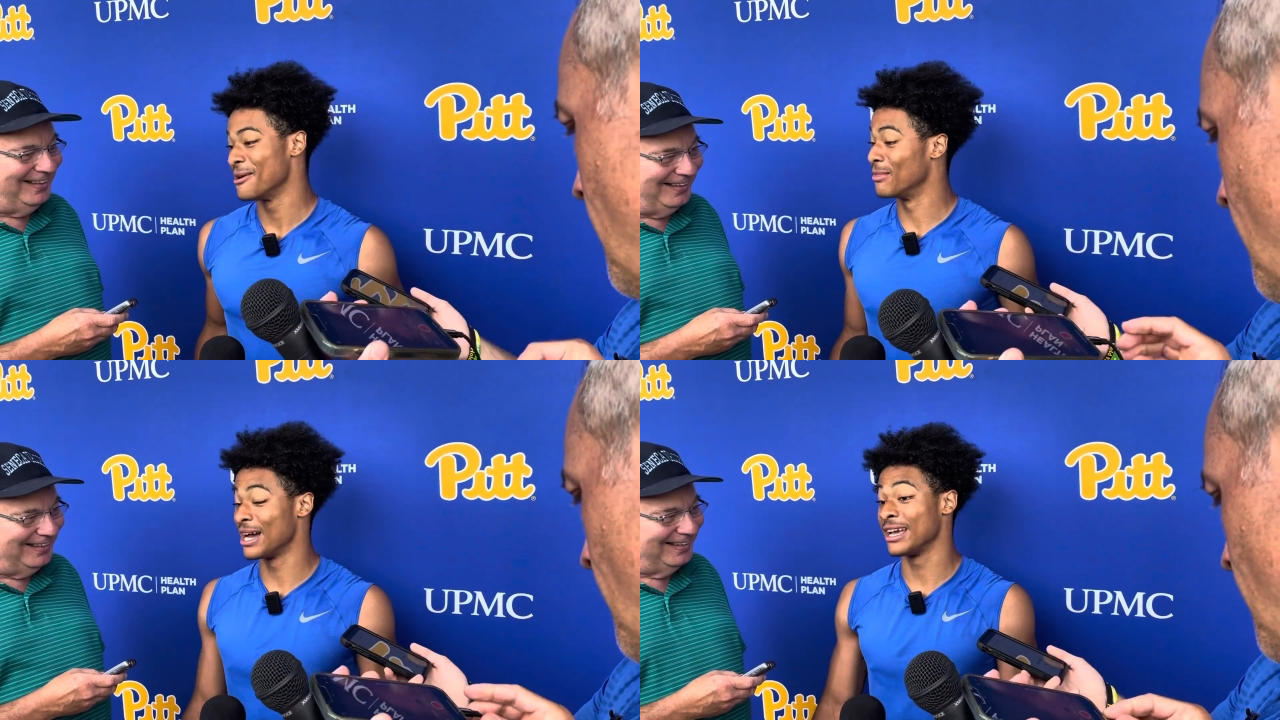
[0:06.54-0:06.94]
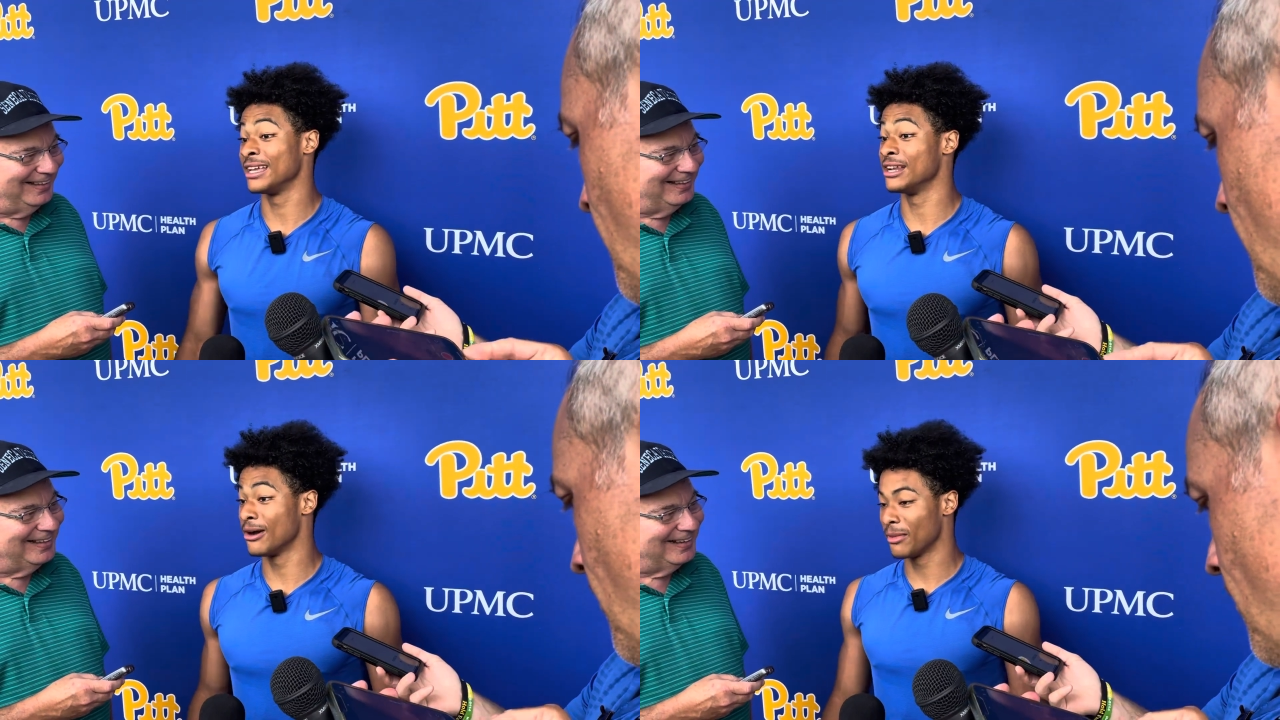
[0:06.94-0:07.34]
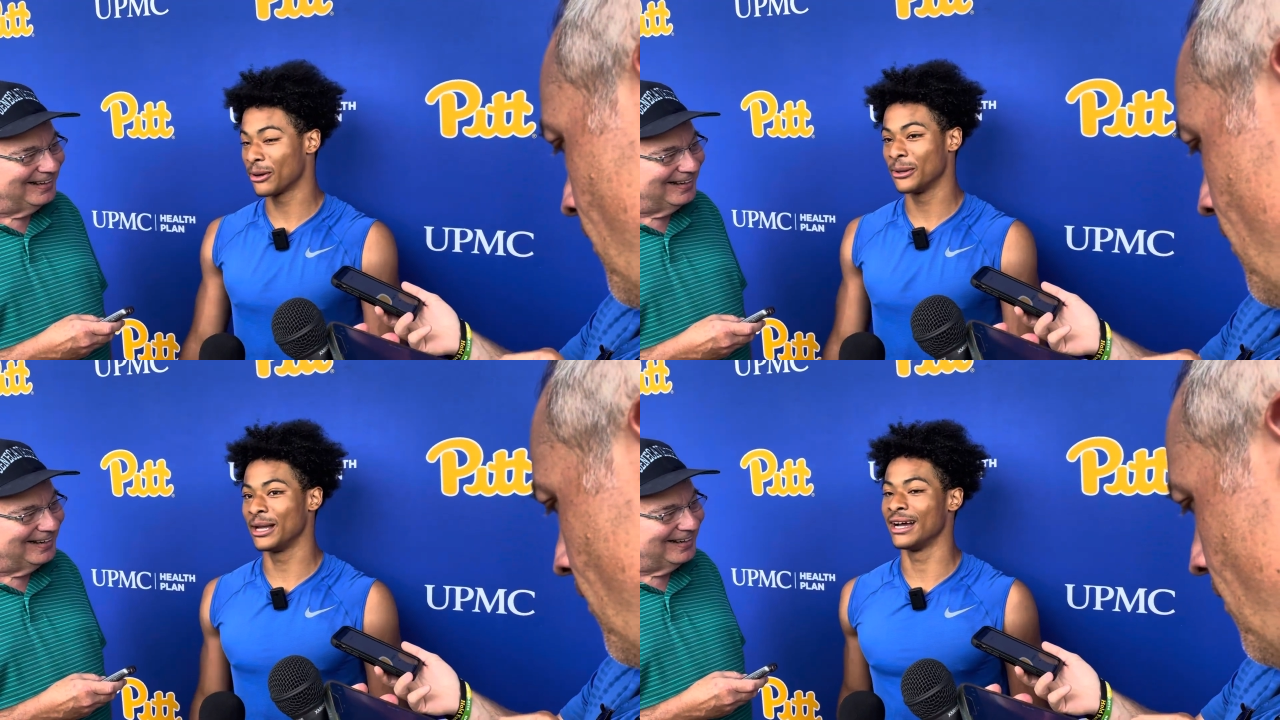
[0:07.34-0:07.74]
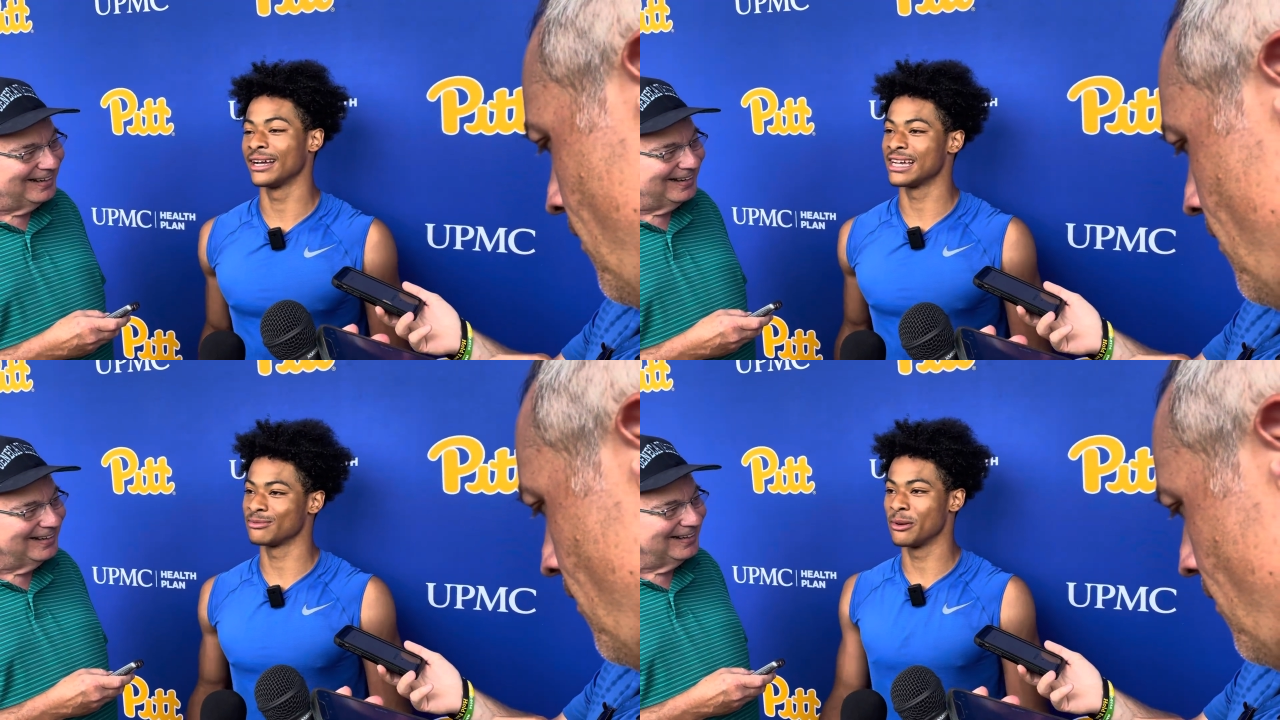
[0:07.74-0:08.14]
Speaker 1: but, you know, I'm not going to lie. I
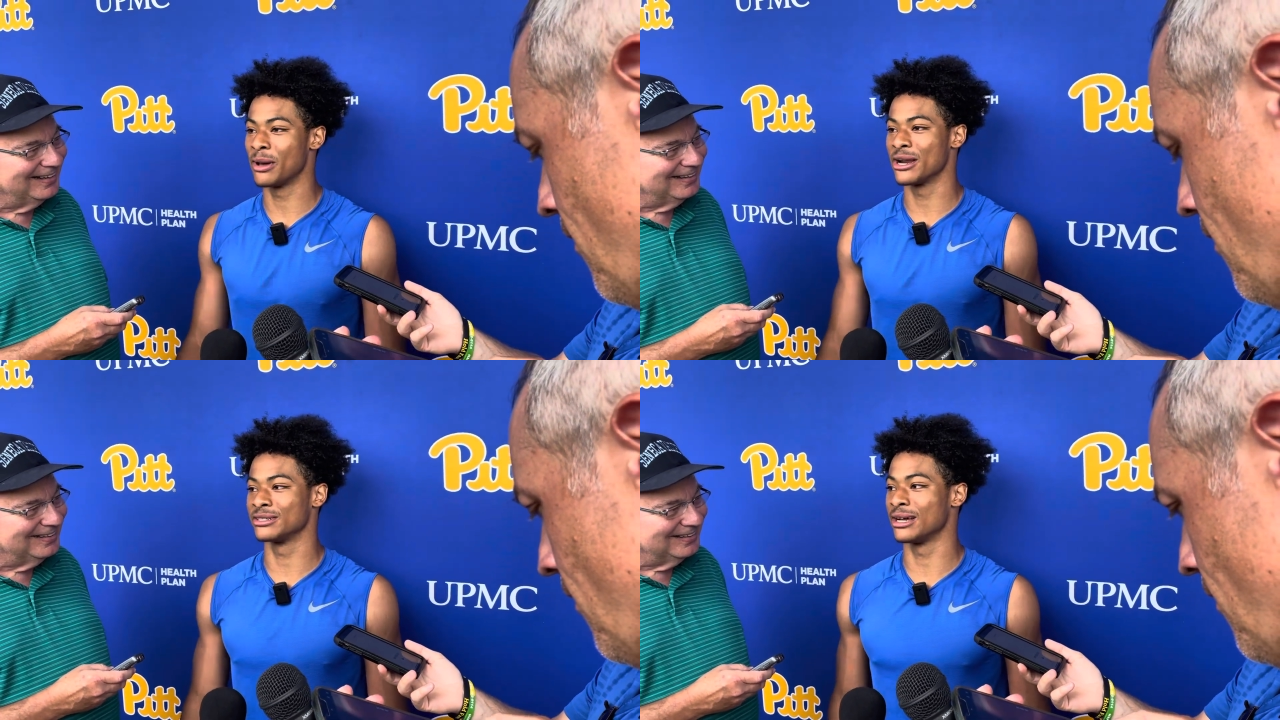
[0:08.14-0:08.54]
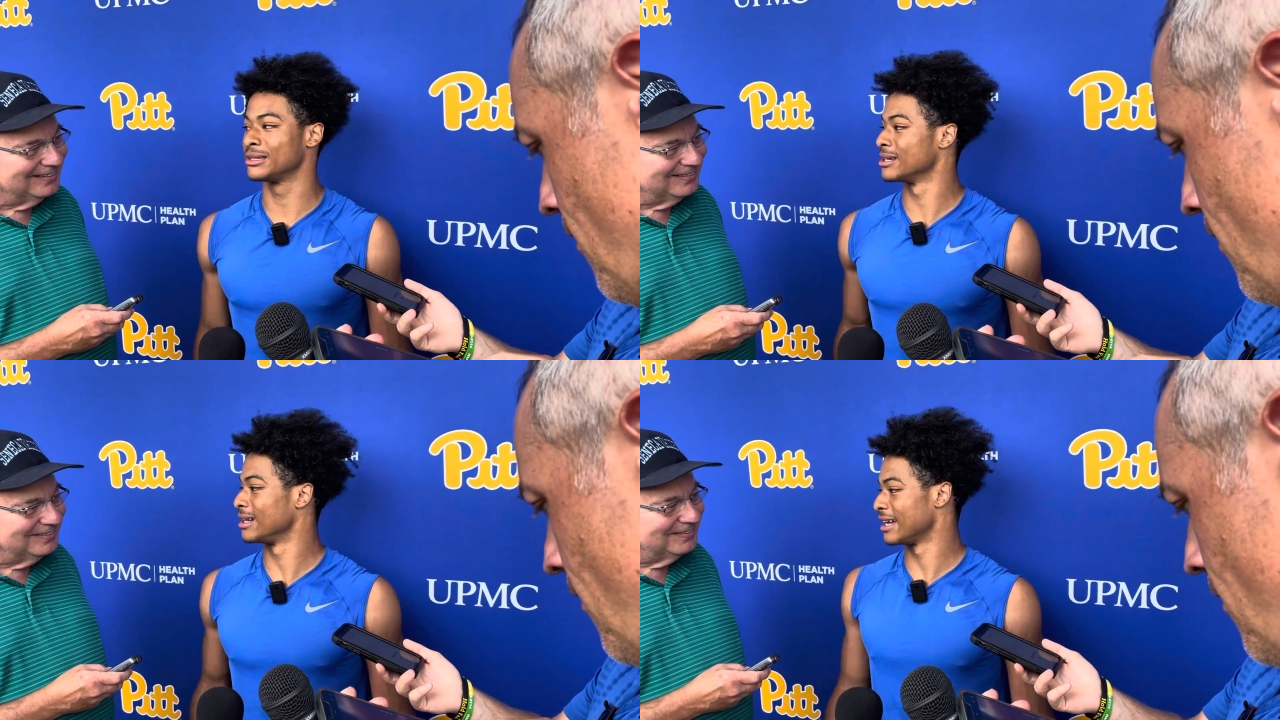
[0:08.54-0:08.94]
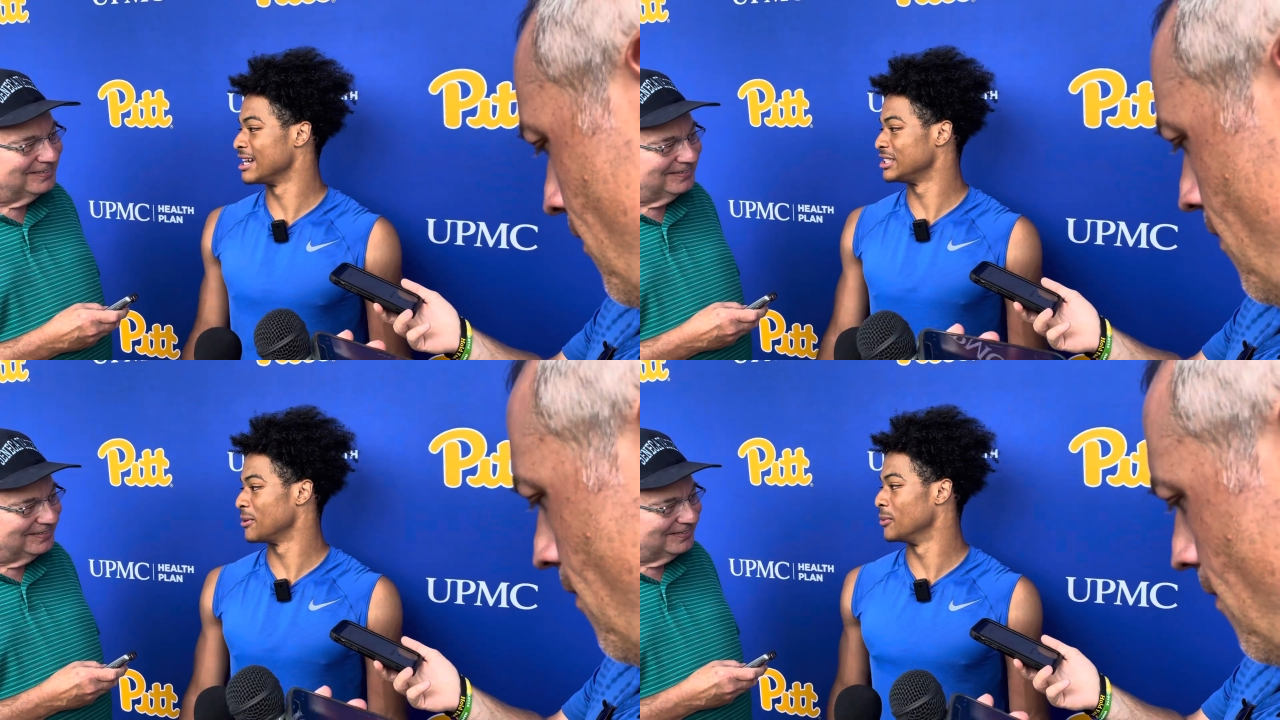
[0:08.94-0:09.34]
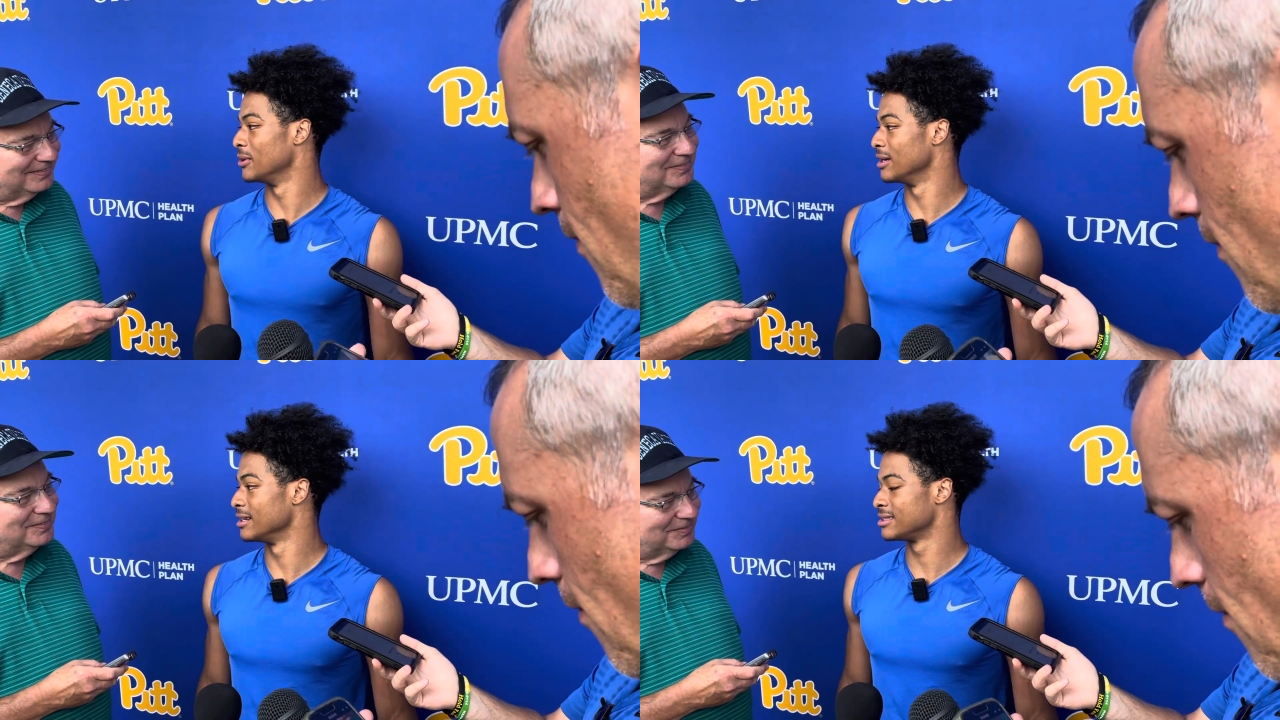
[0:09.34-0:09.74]
got some competitors out there like AJ
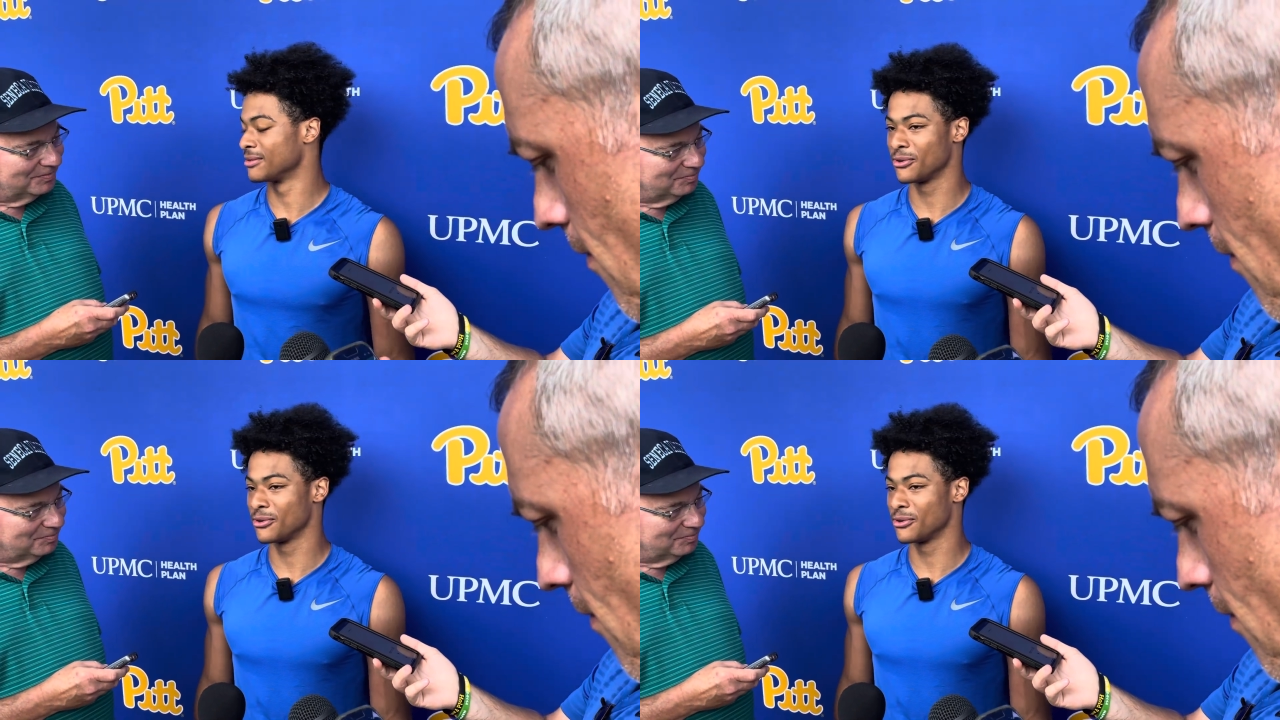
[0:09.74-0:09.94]
Wood, of